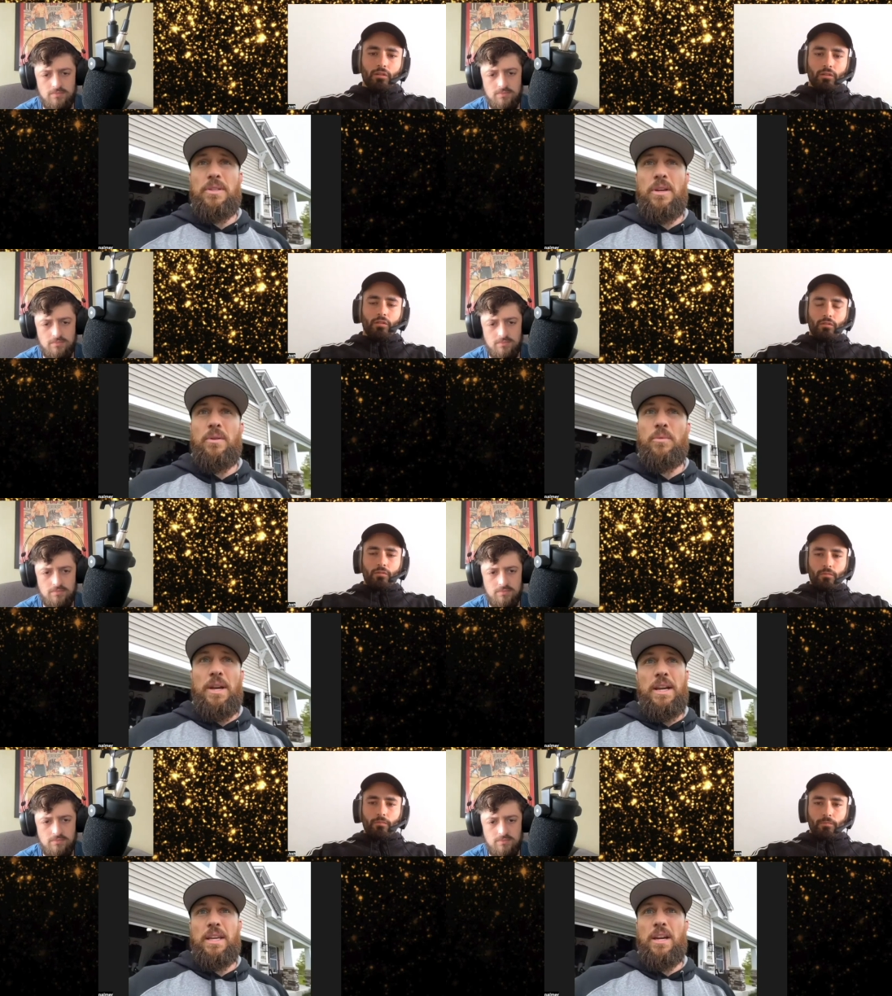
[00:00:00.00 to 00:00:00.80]
Speaker 1: Though we
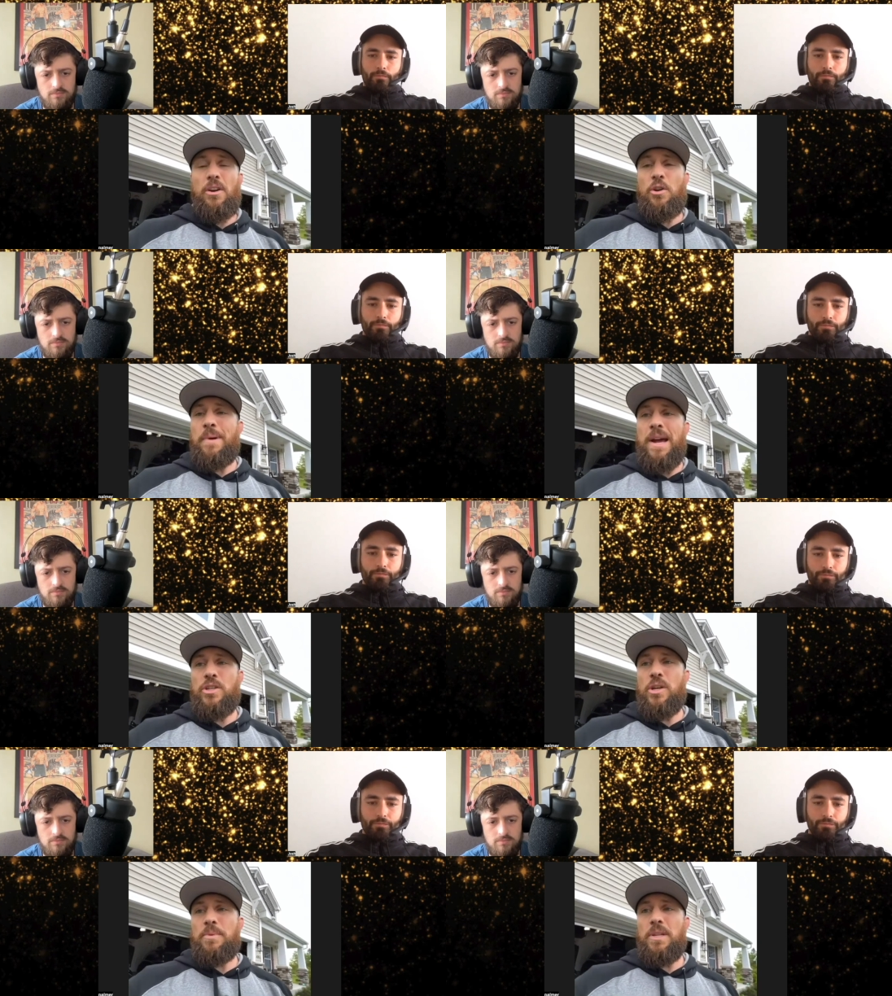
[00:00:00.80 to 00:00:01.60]
didn't get our new
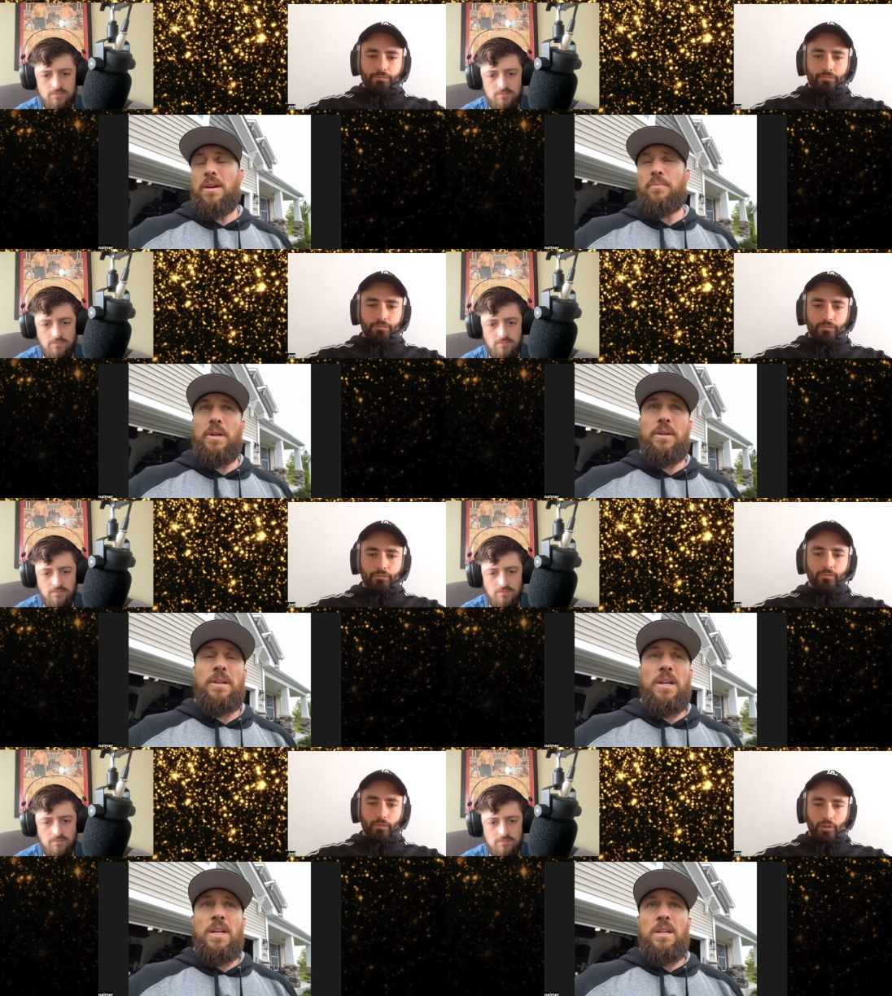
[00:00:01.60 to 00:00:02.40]
matchups yet, but
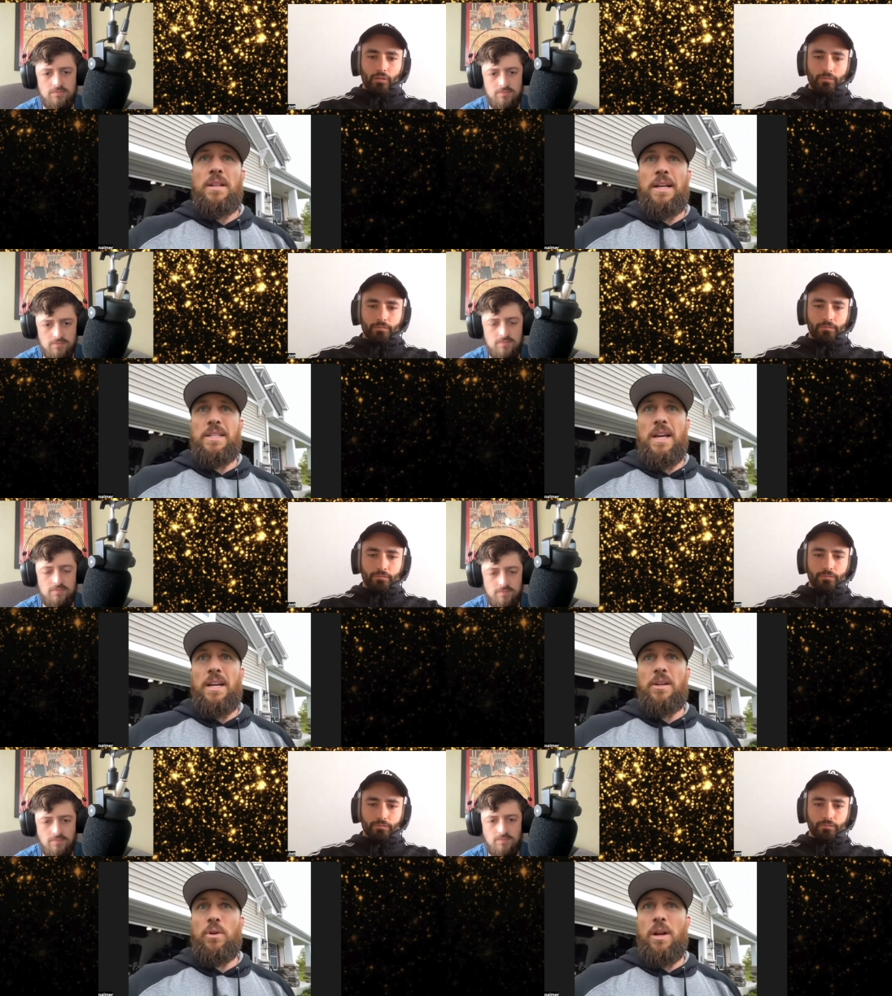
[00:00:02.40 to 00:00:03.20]
yeah. that's
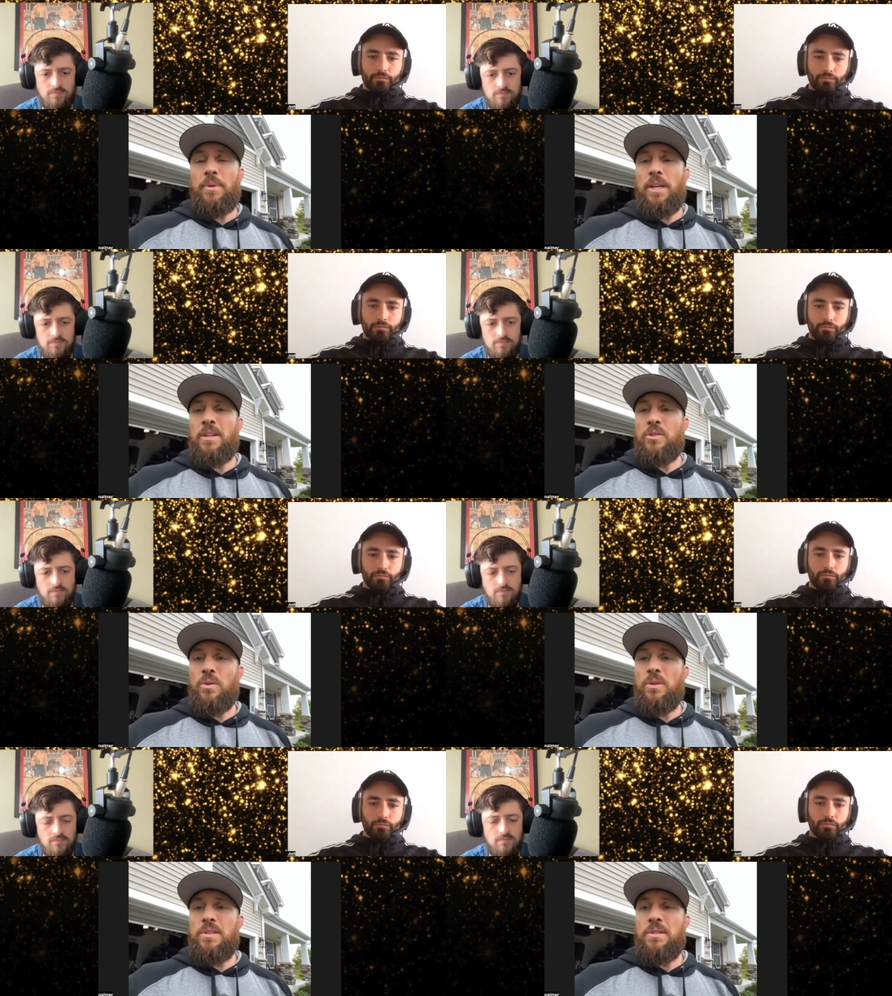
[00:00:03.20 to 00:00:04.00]
kind of what I'm leaning
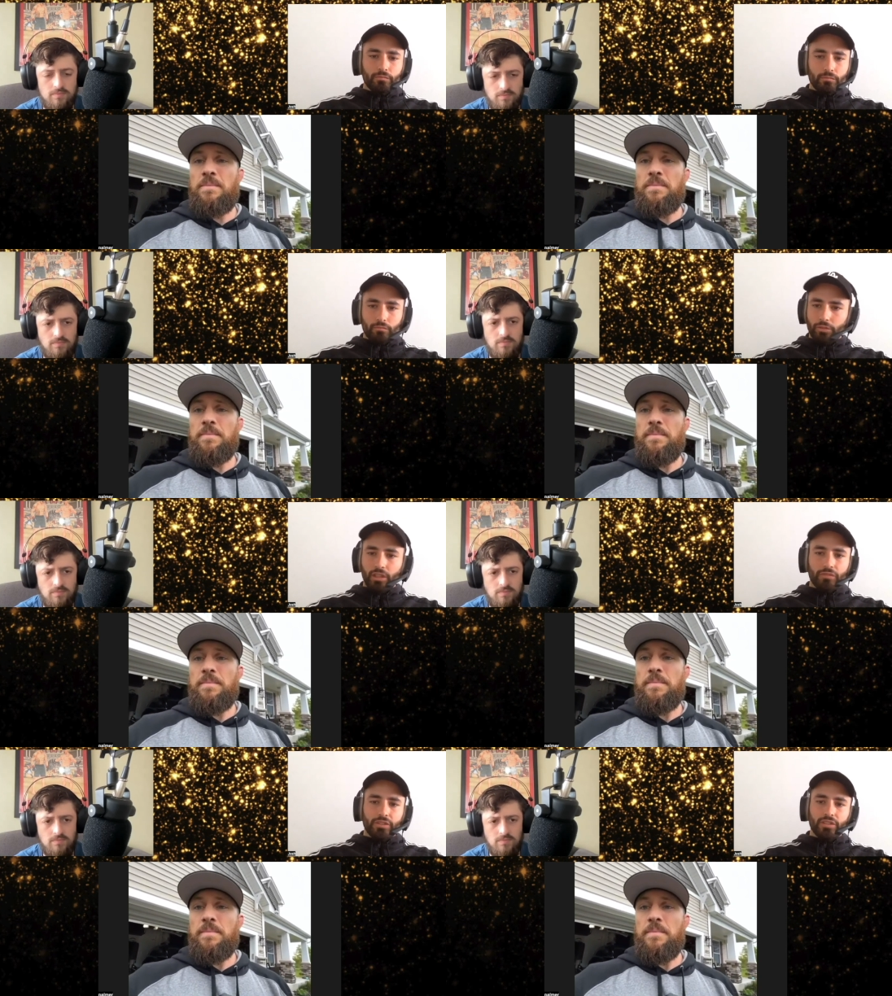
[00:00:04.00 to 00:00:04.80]
towards.
Speaker 2: We'd
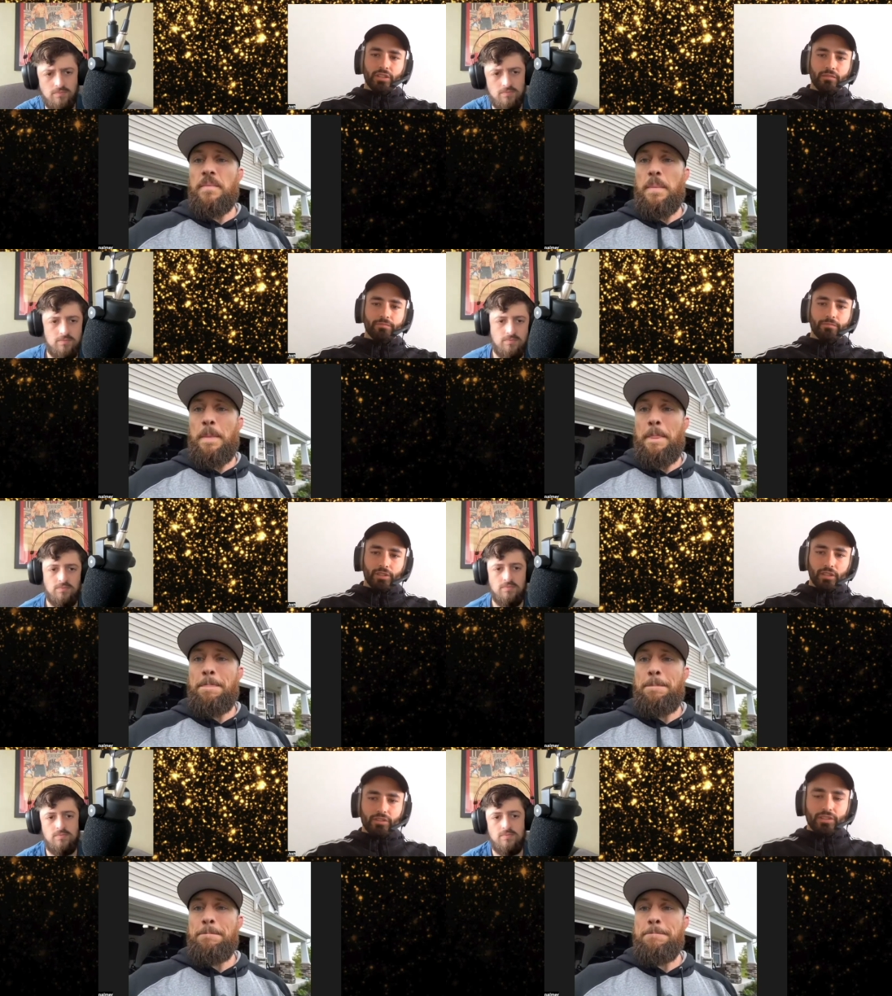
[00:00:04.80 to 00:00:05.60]
love to see it.
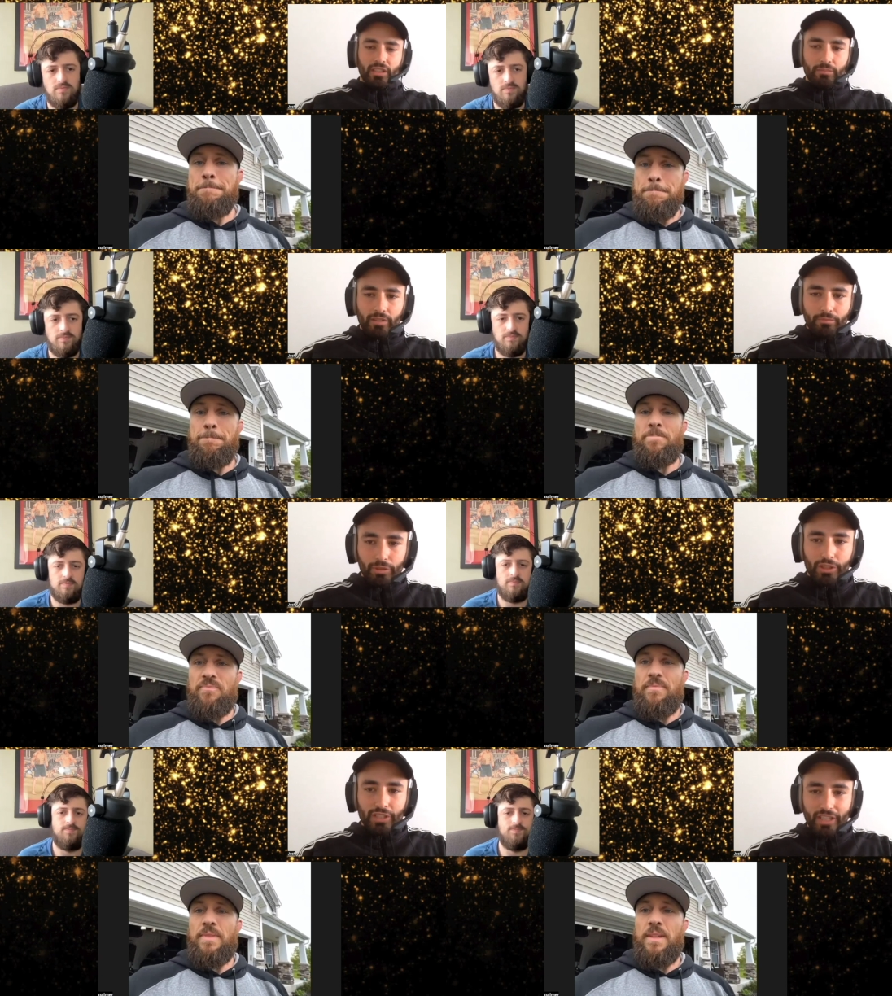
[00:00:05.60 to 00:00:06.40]
We'd love to see it, man.
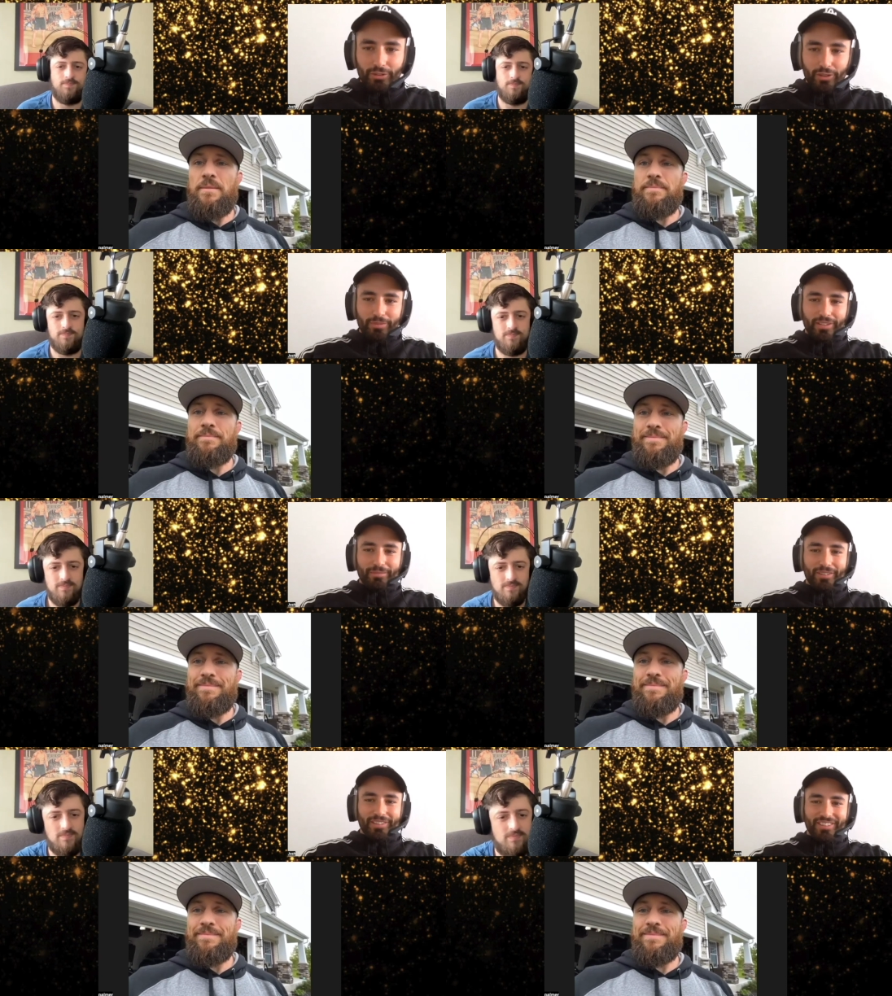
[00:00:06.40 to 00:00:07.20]
Appreciate your time today,
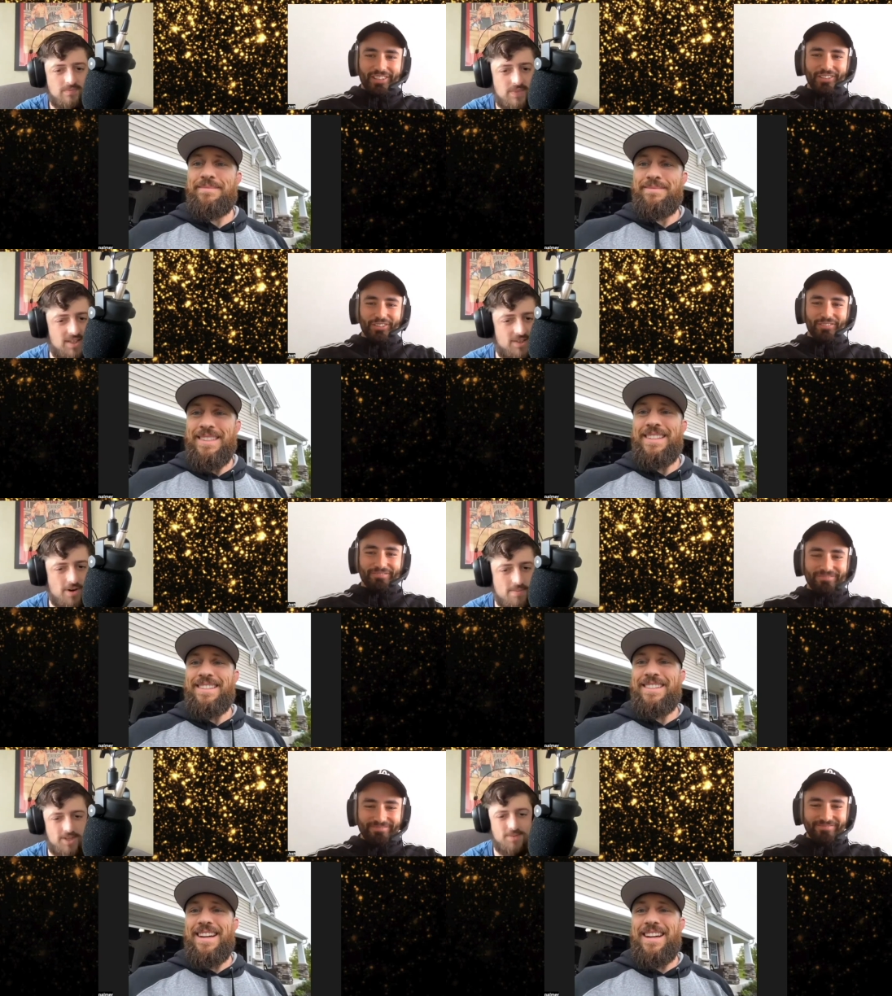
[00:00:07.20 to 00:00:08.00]
brother. Thank you.
Speaker 1: Thanks
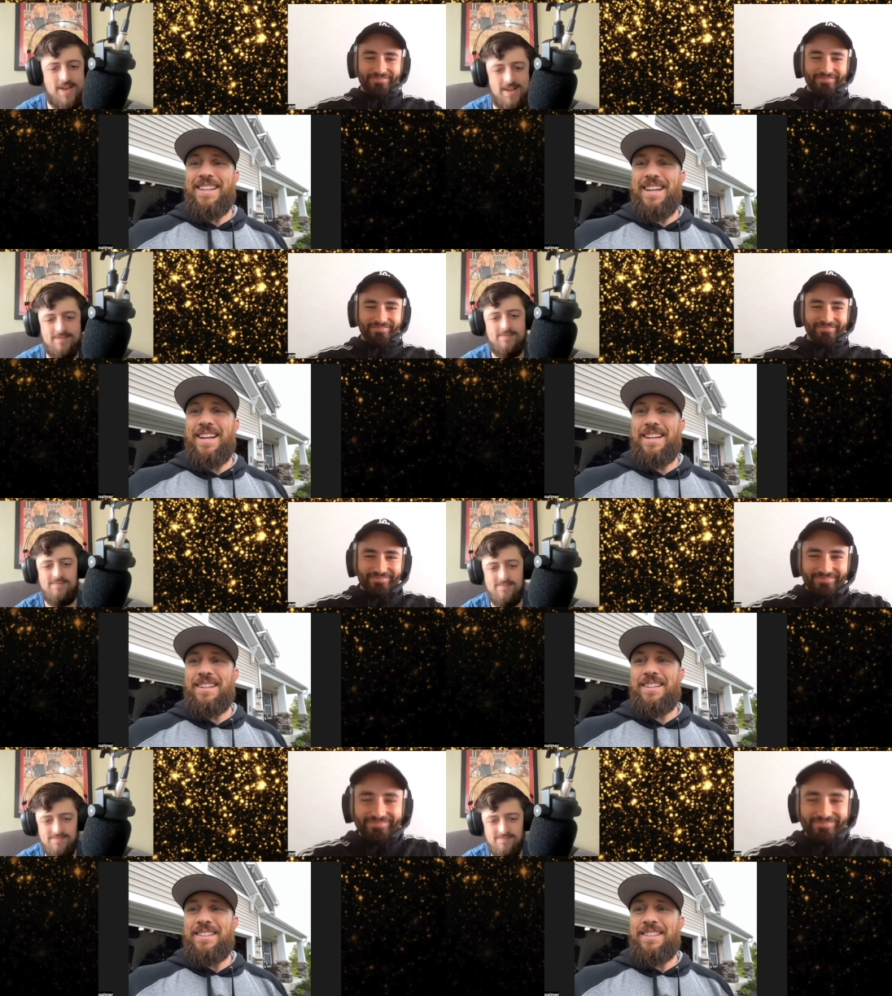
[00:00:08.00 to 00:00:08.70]
very much. Heck yeah. Man.